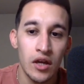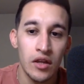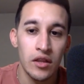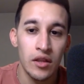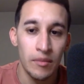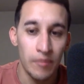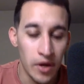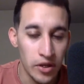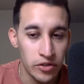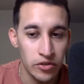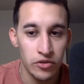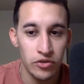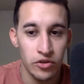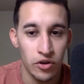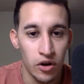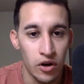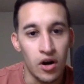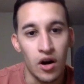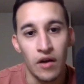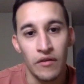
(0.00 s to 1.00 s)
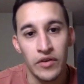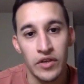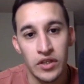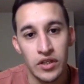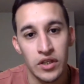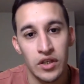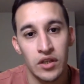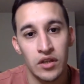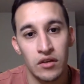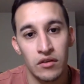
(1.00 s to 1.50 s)
The muscles are
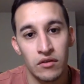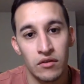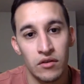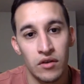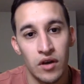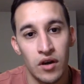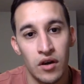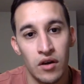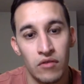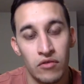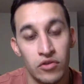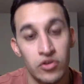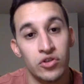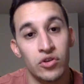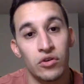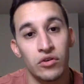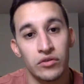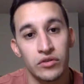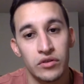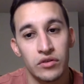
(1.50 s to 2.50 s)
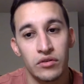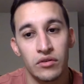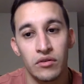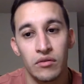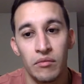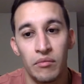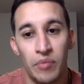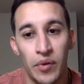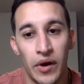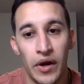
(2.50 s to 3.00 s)
obviously a result,
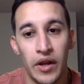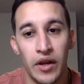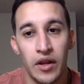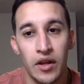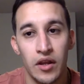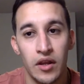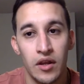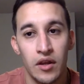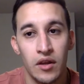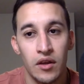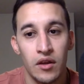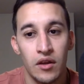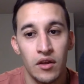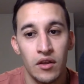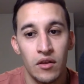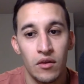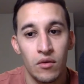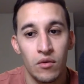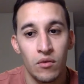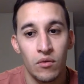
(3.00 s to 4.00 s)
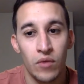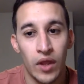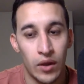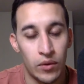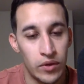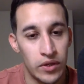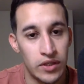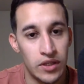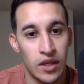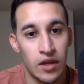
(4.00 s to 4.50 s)
but
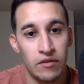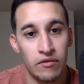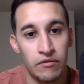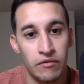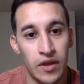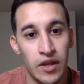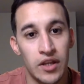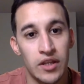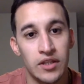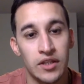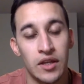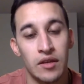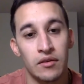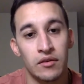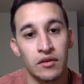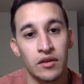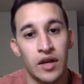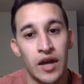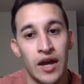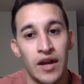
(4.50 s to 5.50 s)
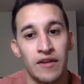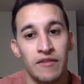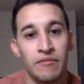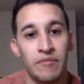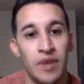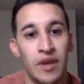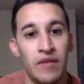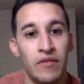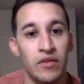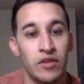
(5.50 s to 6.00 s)
like we said, fitness can kind of
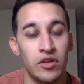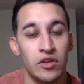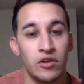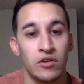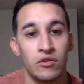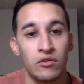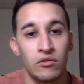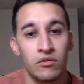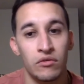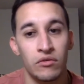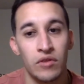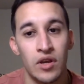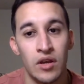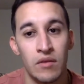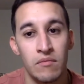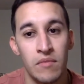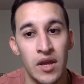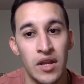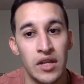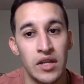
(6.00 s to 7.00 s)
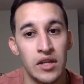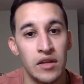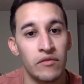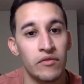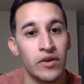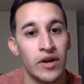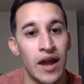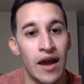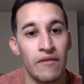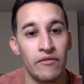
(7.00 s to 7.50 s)
pivot you in many
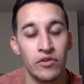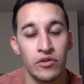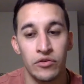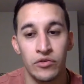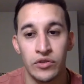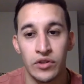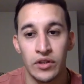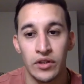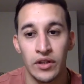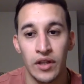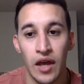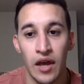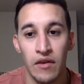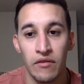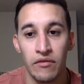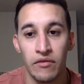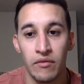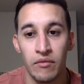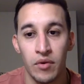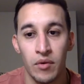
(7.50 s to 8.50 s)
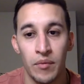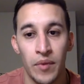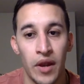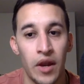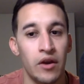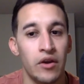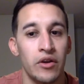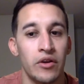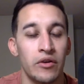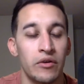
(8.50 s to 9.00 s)
different avenues in life and
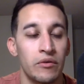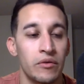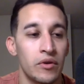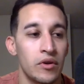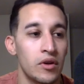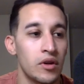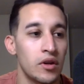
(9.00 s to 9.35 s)
prepare you.